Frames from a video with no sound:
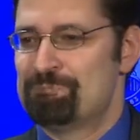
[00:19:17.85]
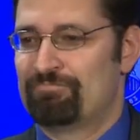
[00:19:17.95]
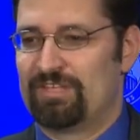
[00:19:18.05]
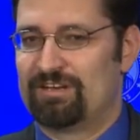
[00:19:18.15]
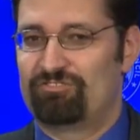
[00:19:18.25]

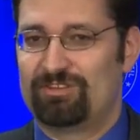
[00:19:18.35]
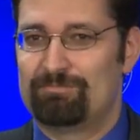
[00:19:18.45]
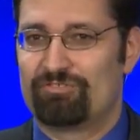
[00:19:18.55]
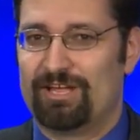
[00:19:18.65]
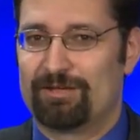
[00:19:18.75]
then it
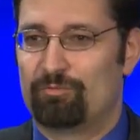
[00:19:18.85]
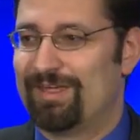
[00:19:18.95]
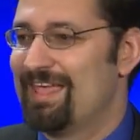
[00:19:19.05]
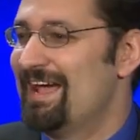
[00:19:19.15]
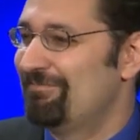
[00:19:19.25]
seems like
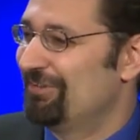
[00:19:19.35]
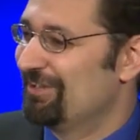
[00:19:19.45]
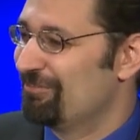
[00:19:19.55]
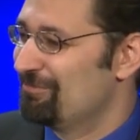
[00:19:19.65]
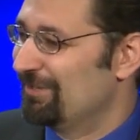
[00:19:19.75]
we have to
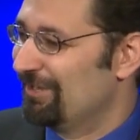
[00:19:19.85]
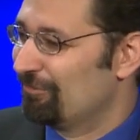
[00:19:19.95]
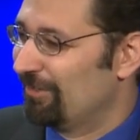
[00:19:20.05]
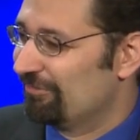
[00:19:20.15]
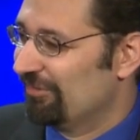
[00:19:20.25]
give them an equal
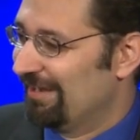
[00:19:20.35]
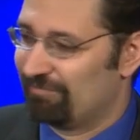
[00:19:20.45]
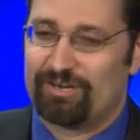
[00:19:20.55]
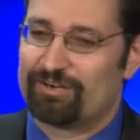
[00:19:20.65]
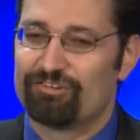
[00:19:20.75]
right to life,
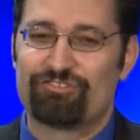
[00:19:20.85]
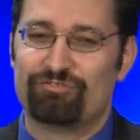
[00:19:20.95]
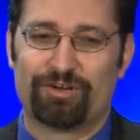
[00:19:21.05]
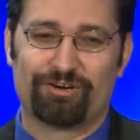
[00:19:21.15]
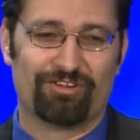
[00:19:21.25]
regardless of
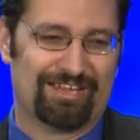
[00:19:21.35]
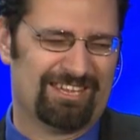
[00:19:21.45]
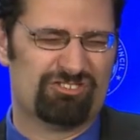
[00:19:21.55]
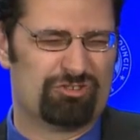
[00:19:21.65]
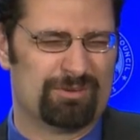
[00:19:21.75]
what our like
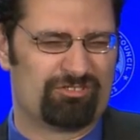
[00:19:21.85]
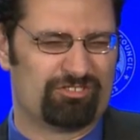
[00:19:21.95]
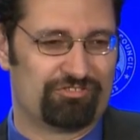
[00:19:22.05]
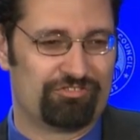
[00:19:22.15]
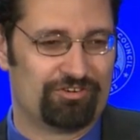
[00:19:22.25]

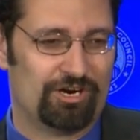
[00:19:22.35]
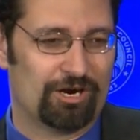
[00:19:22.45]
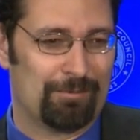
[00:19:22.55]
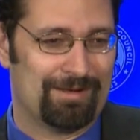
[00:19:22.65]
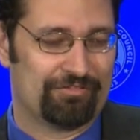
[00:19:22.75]
intuitions
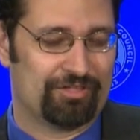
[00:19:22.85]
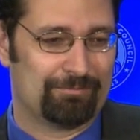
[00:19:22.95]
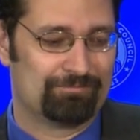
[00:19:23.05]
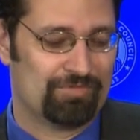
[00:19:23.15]
are about them.